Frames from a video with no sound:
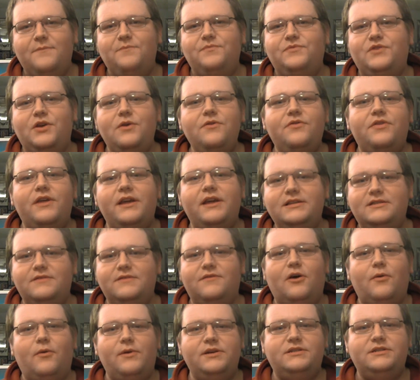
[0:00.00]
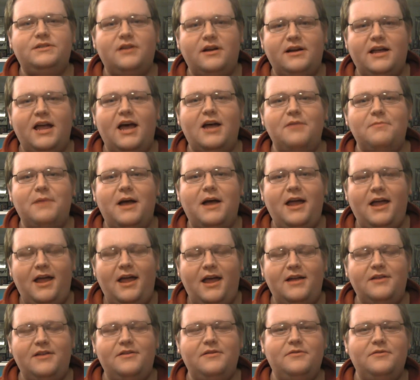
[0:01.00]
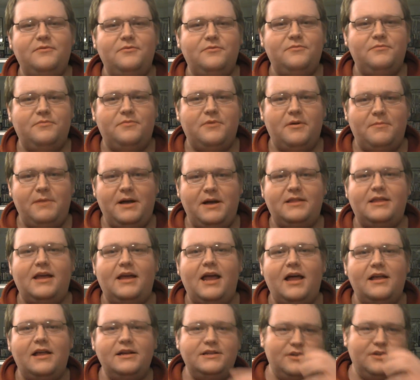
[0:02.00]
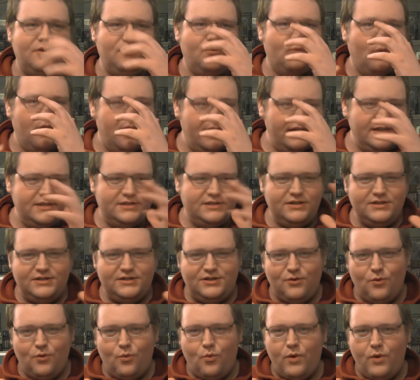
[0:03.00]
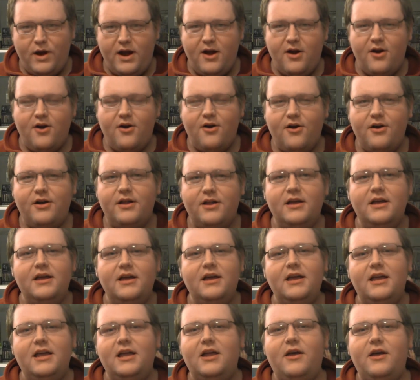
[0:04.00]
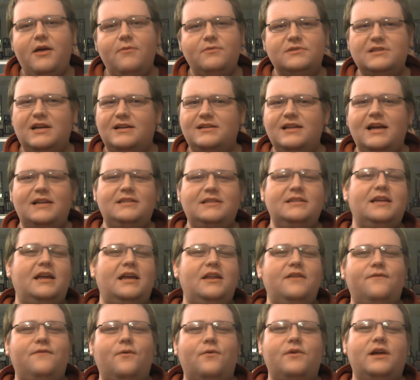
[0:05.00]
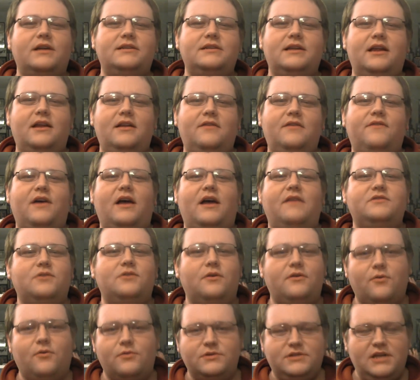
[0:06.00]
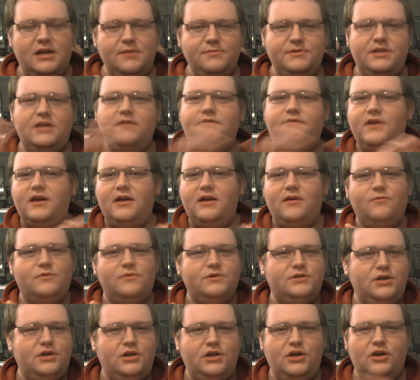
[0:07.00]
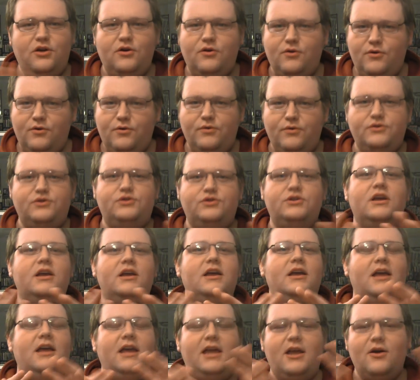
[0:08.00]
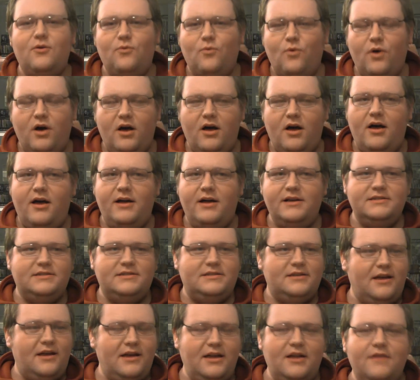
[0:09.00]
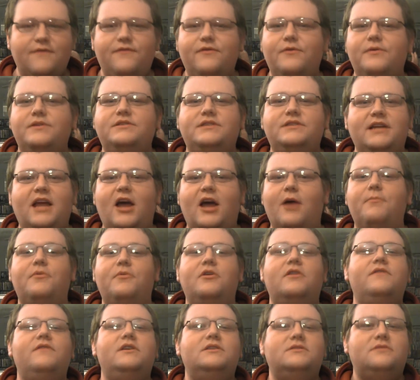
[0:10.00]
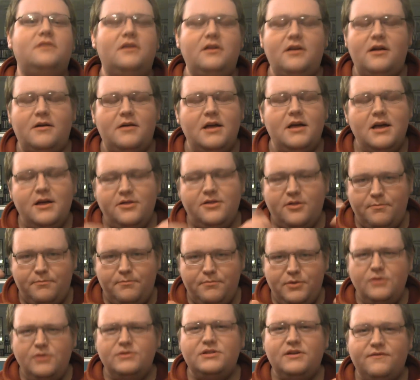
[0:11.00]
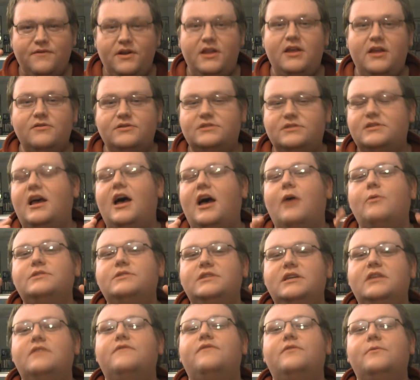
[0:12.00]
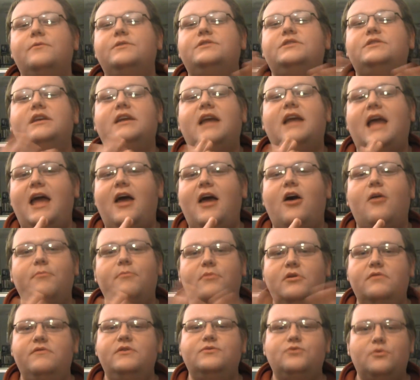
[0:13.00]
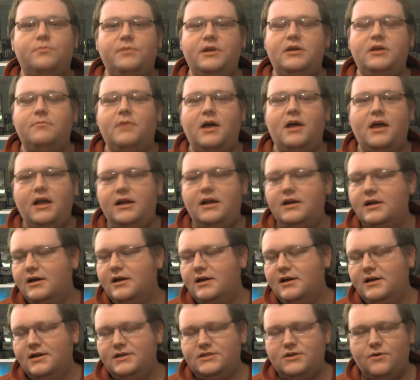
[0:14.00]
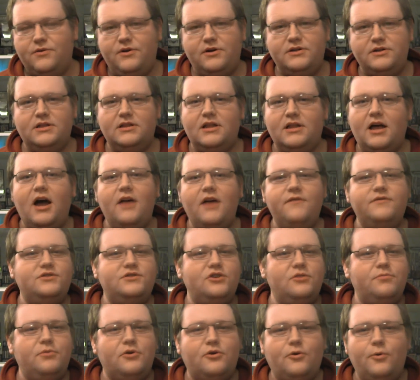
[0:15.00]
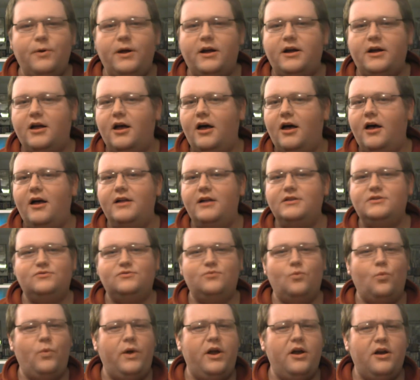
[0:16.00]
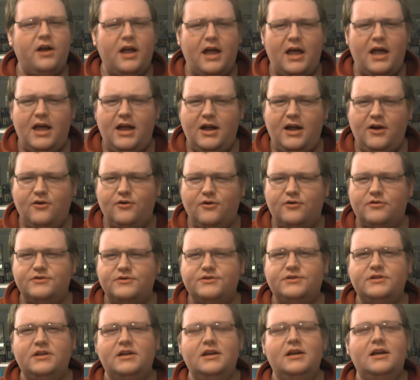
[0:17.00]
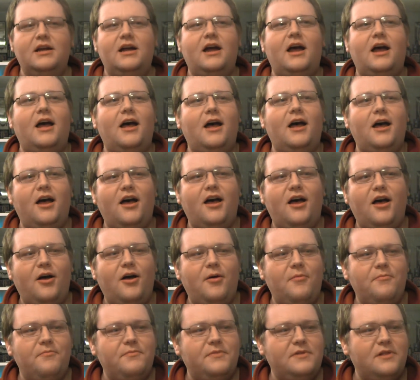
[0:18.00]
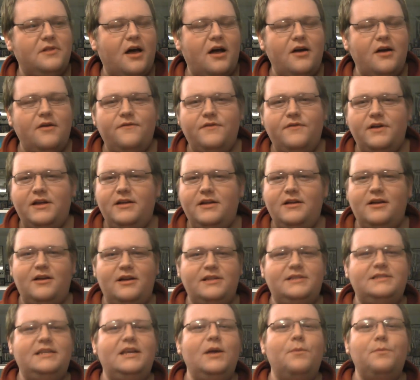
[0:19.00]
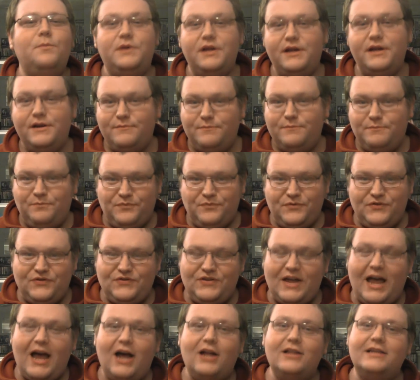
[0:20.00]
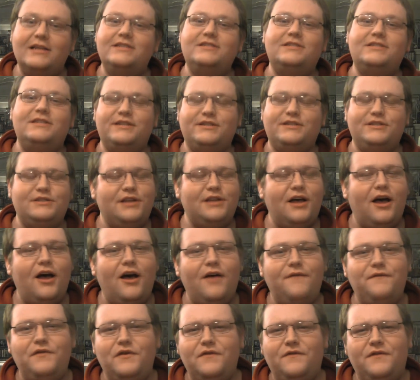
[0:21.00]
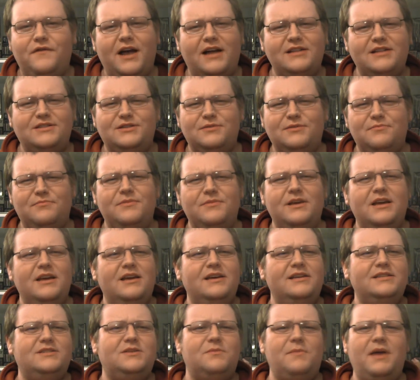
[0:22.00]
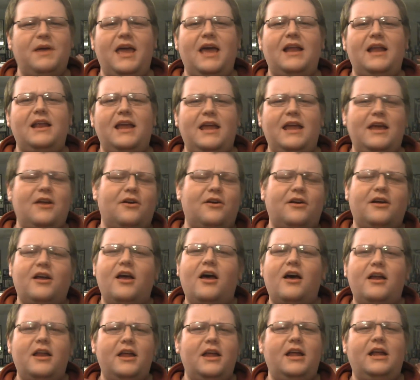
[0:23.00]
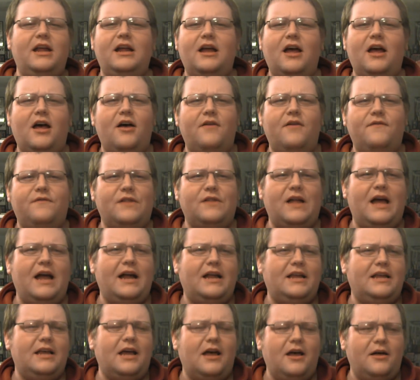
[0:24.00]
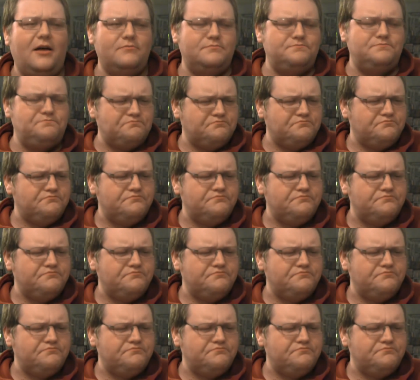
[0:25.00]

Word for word: two things have always stuck out in my head about the Howling 2. One is just the weird, you know, it was like 1984, 1985. So, of course, MTV was huge. It was uh, influencing how movies, you know, the music video style was influencing how movies were being made. So, there's a lot of super quick cuts, weird angles, um, a lot of uh, you know, attempted stylistic stuff. You've got some, some edit, intercutting of like, um,